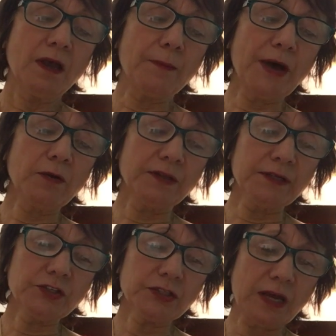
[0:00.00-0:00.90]
About
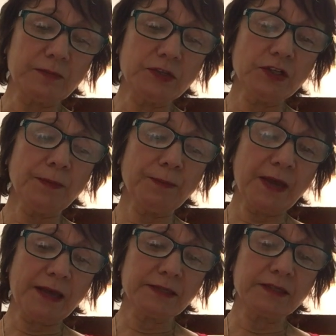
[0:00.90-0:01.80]
lunchtime, Jip
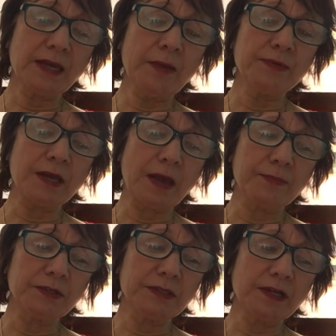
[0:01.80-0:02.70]
asked Dab-Dab
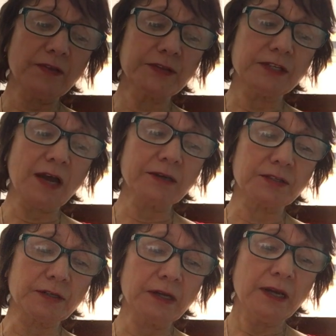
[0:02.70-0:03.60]
to tell the
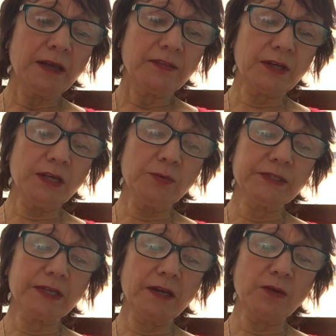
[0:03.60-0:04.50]
doctor that he
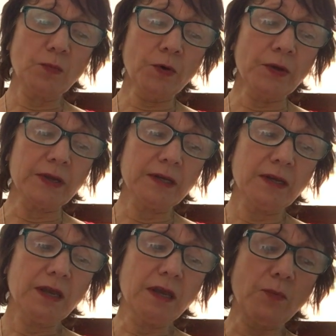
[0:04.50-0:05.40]
was getting worried
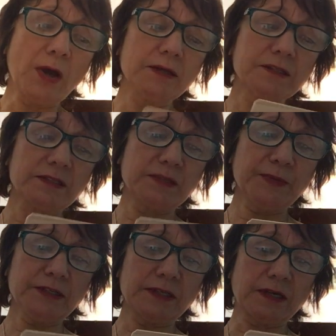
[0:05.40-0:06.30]
and wanted to
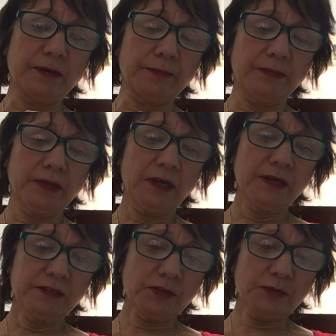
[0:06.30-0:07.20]
speak to him.
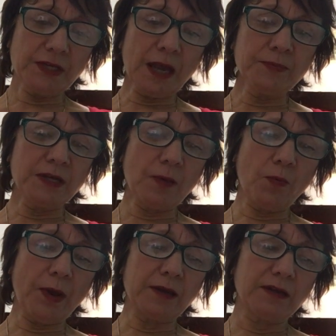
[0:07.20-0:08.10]
So Dab-Dab
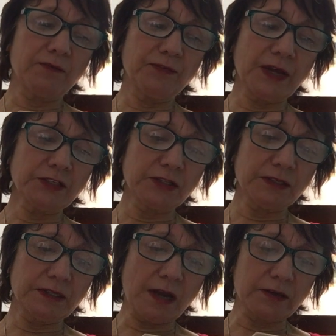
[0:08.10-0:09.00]
went and fetched
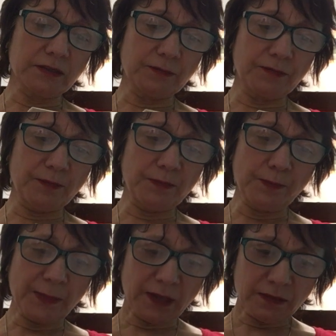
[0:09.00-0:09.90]
the doctor from
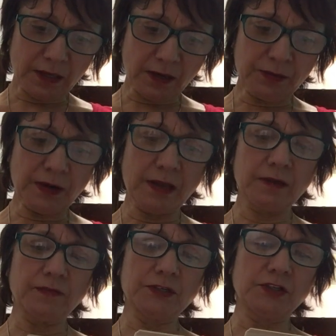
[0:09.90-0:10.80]
the other
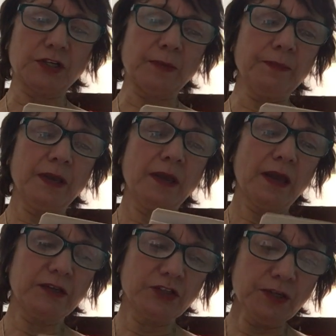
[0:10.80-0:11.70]
end of the ship,
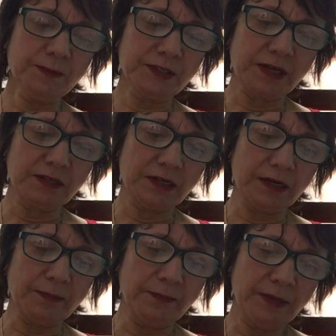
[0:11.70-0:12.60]
and Jip said to him,